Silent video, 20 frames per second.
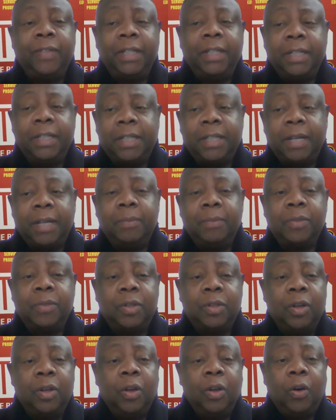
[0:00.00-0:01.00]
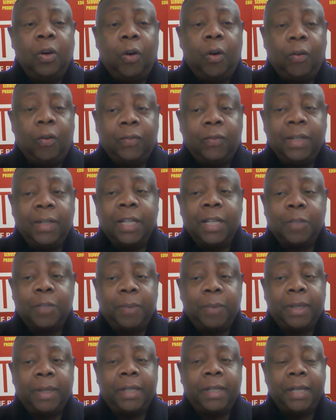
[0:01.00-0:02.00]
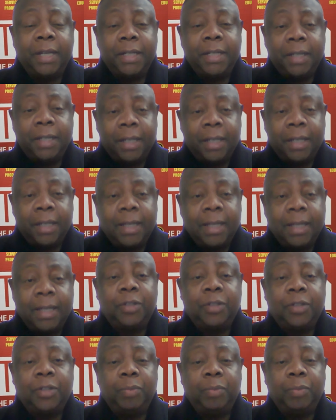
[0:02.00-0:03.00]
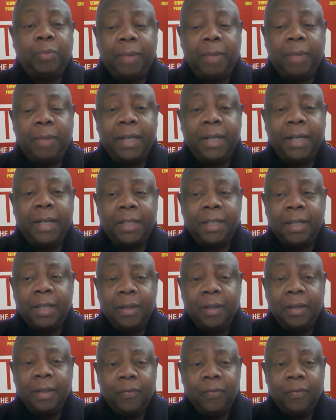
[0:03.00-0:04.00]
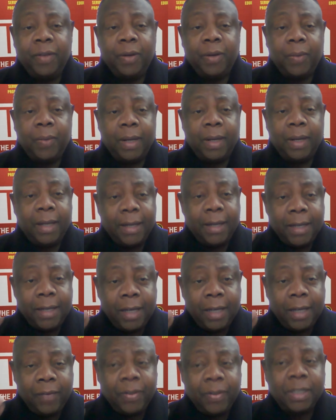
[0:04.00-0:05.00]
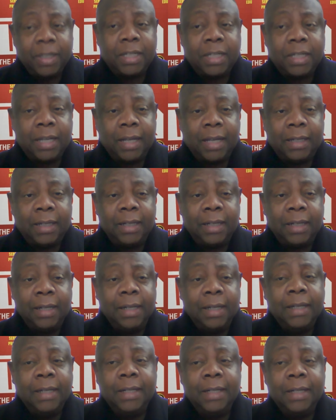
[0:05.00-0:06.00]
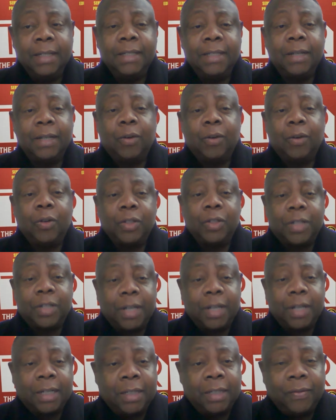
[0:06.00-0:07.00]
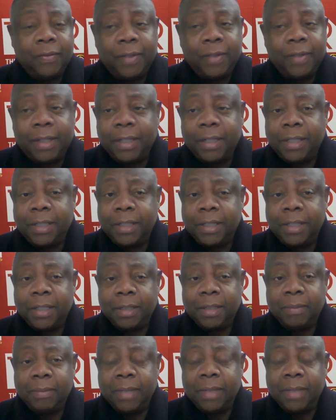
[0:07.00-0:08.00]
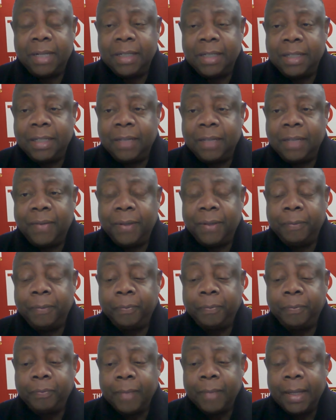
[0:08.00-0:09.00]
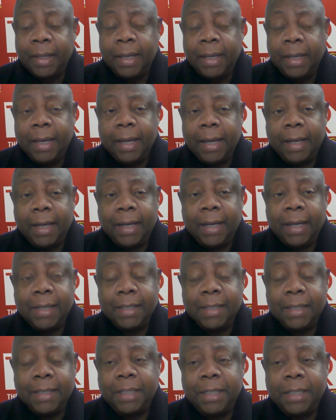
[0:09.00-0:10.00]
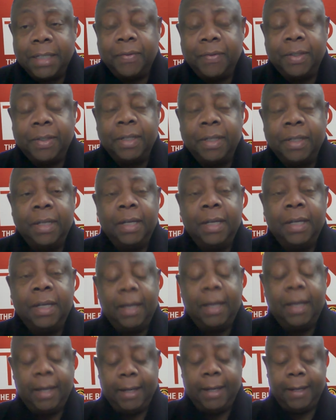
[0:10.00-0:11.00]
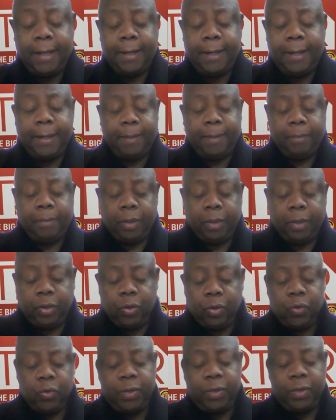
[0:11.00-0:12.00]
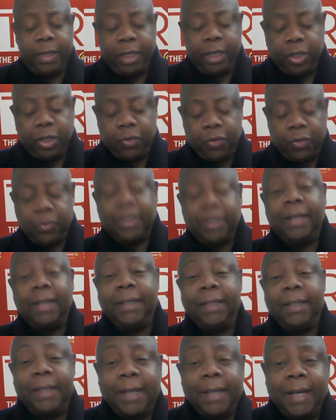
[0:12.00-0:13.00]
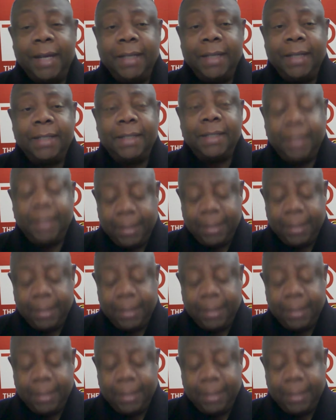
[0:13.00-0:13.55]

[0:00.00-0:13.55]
in terms of the expectation. That should be managed very well. And he even said, this is a constructive criticism that is giving Kaizer Chiefs. Those are the issues that he raised,